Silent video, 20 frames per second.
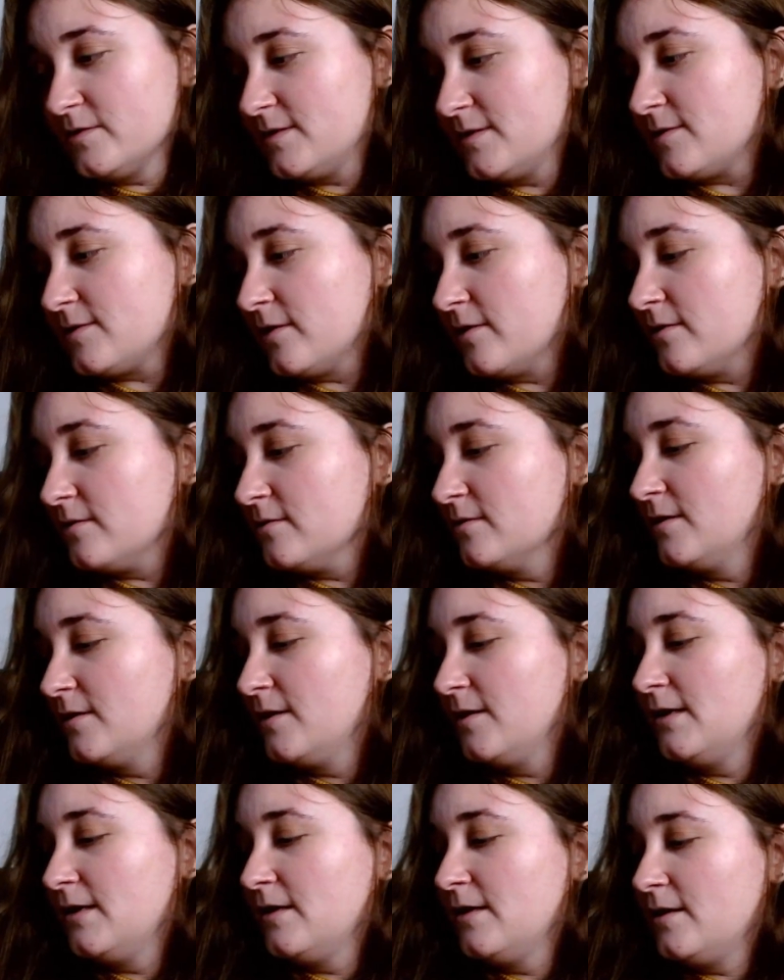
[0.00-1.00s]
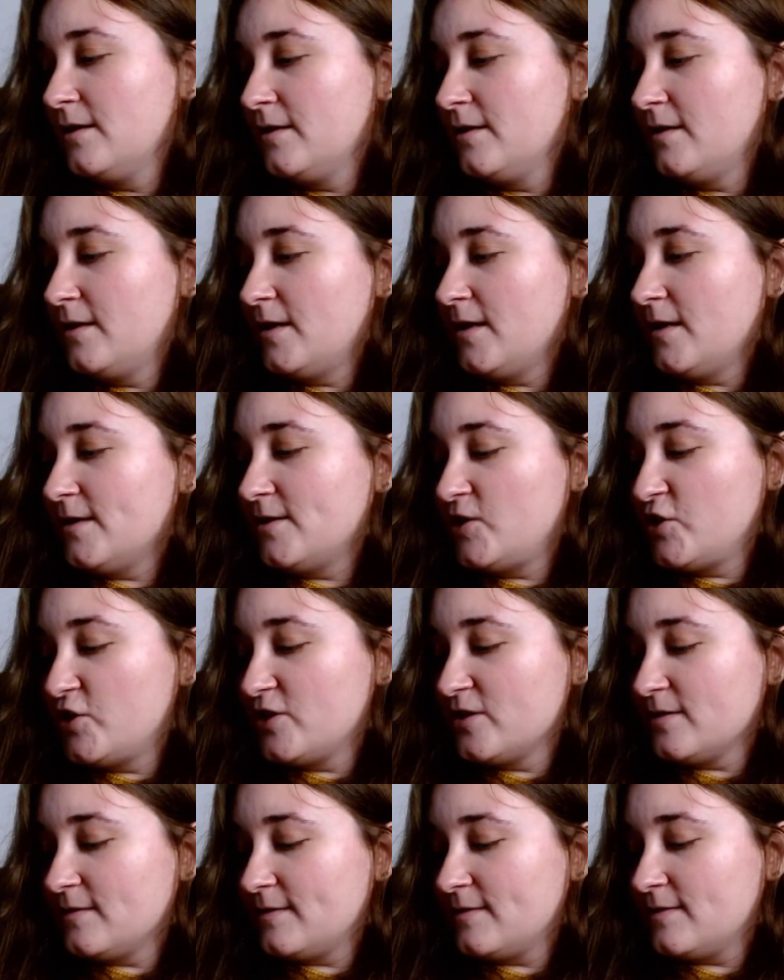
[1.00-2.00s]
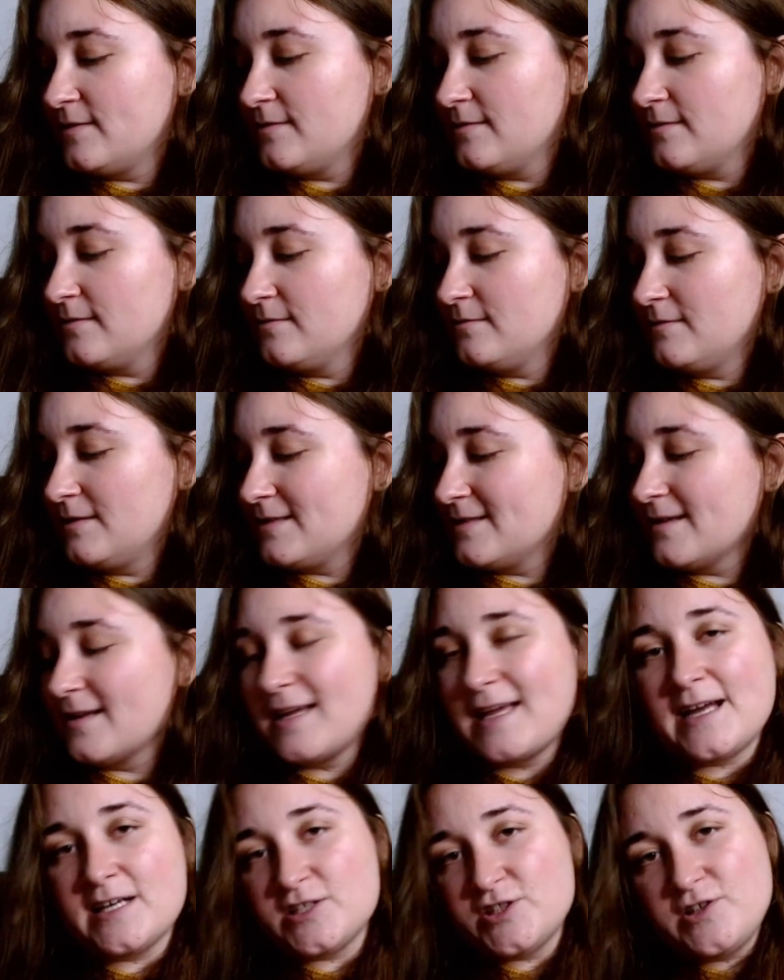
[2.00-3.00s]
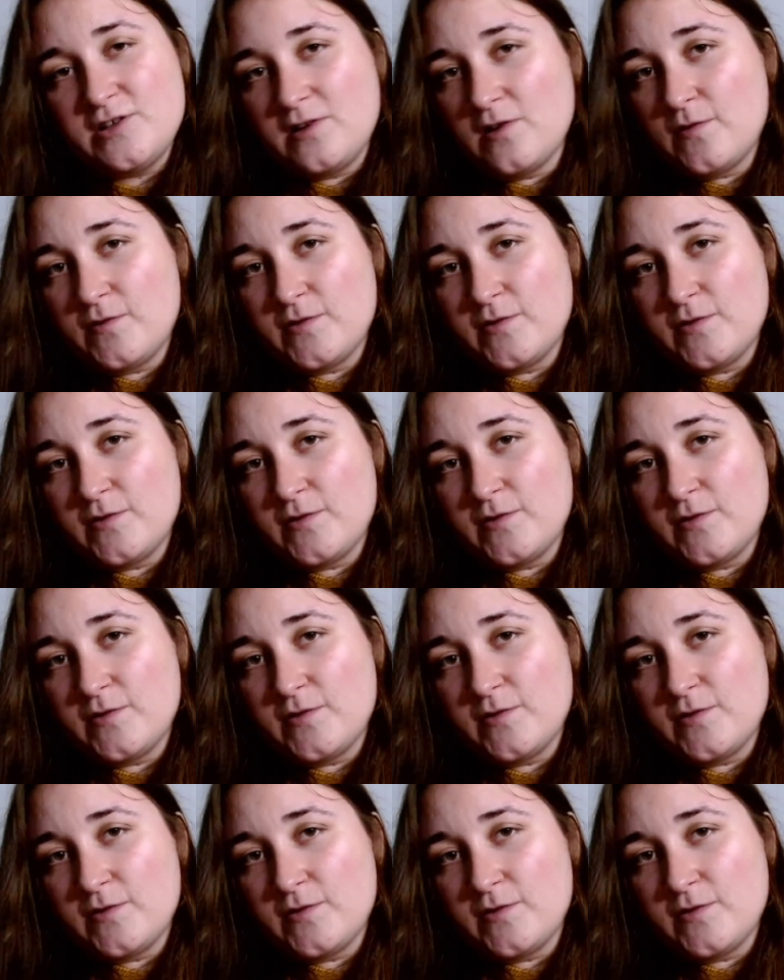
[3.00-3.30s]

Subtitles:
So it's like catching your